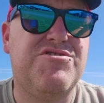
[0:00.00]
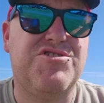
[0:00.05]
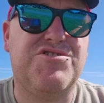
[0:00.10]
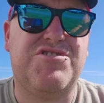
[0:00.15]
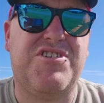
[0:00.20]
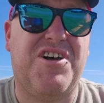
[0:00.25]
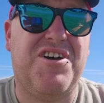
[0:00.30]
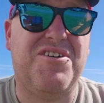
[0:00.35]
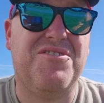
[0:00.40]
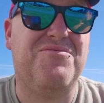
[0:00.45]
Just
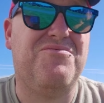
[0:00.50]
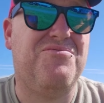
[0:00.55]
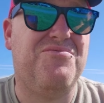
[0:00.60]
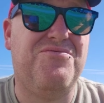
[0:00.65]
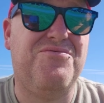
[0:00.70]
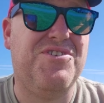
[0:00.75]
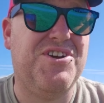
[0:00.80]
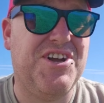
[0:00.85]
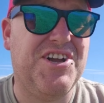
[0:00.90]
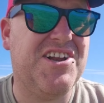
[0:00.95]
like
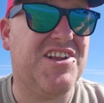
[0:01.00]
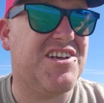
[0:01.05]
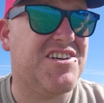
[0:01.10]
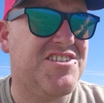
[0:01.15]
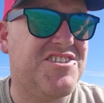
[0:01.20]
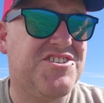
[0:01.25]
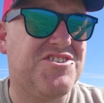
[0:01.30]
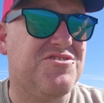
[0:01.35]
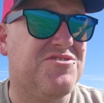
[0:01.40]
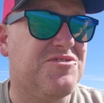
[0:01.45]
really
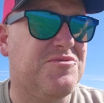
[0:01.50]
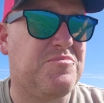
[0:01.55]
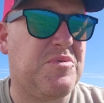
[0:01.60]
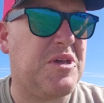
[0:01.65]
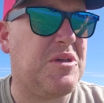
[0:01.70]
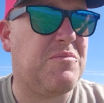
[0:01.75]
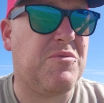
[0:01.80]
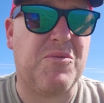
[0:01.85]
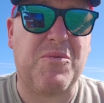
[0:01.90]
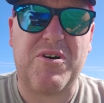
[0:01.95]
enjoys
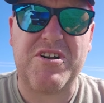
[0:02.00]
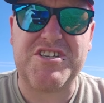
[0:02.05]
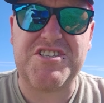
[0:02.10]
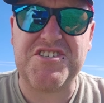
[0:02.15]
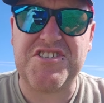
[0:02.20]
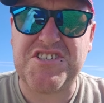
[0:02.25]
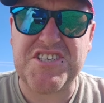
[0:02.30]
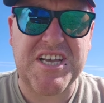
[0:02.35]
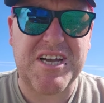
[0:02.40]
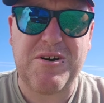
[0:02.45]
people watching,
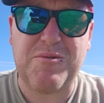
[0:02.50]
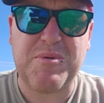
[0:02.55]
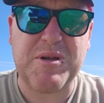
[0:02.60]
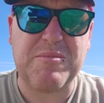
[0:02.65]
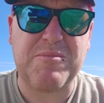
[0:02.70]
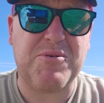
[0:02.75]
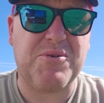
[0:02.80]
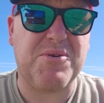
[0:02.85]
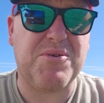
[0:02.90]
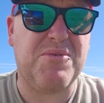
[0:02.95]
see how
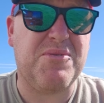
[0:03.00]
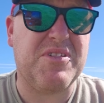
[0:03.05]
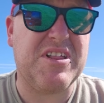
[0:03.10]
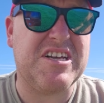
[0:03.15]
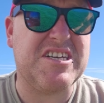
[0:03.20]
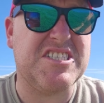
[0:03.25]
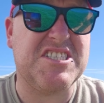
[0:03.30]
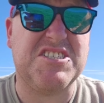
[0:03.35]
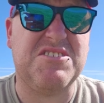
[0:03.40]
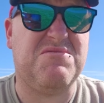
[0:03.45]
people do
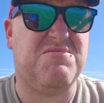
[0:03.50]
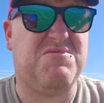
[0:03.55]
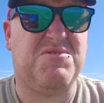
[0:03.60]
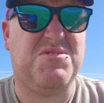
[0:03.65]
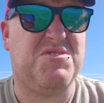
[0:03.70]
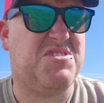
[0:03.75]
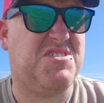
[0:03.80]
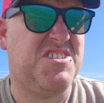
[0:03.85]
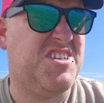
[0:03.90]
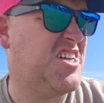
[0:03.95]
things and
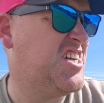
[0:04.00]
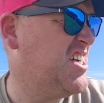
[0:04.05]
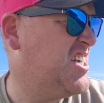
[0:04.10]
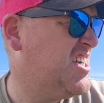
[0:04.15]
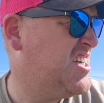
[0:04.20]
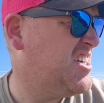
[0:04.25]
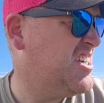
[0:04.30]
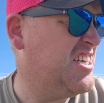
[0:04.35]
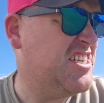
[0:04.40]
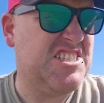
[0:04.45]
just
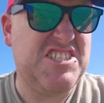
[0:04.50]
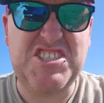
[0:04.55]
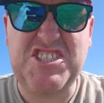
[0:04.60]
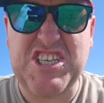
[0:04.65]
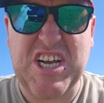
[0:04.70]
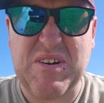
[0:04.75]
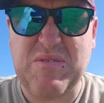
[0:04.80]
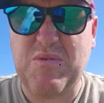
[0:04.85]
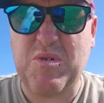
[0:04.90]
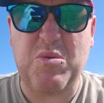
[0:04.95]

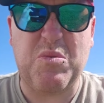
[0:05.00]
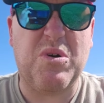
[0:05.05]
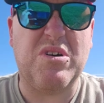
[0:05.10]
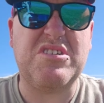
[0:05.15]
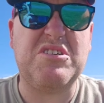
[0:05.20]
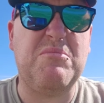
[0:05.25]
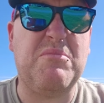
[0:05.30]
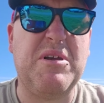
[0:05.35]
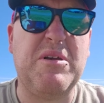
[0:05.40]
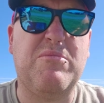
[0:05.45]
general
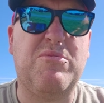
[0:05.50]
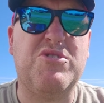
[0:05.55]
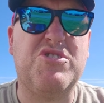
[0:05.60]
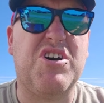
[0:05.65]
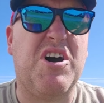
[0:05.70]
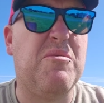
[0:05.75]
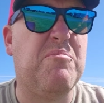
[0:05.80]
watching people try